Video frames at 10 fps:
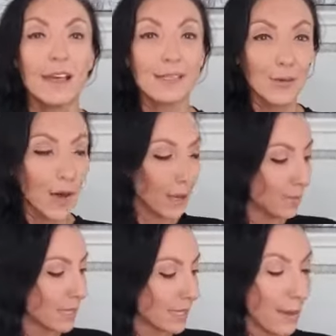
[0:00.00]
So I'll
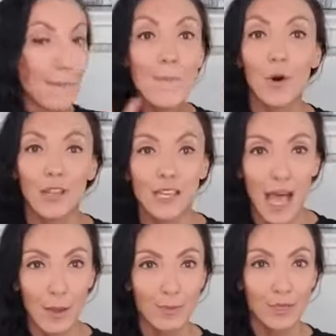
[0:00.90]
be more than
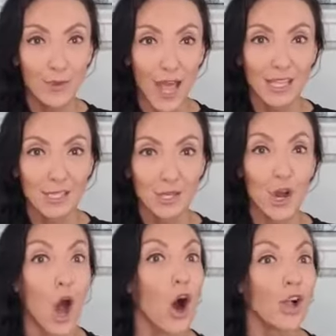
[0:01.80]
happy to answer
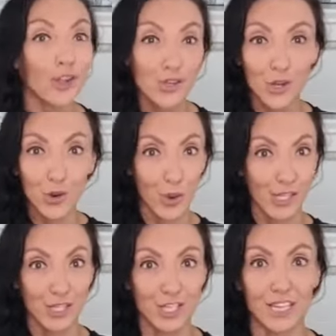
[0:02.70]
all your
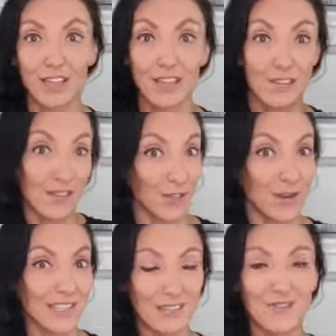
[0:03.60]
questions even
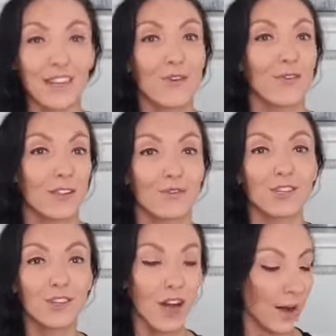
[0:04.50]
during this video. Feel free
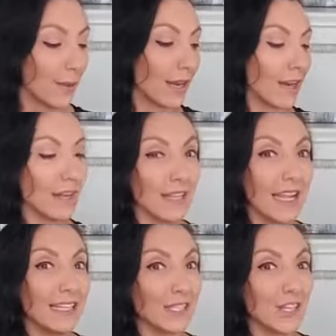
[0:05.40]
to comment and I'll
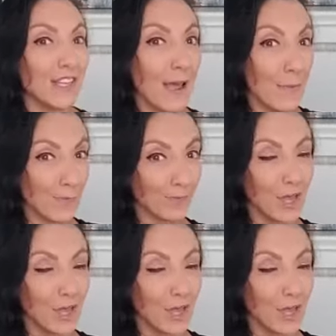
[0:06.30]
answer them.